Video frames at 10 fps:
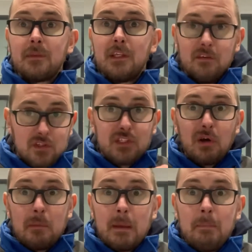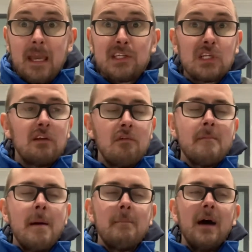You've just got to be patient. And
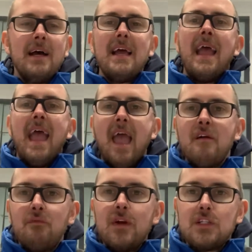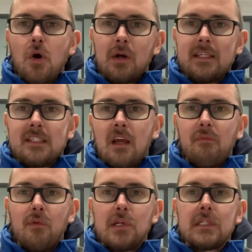remember, every dog is
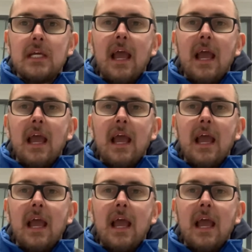different.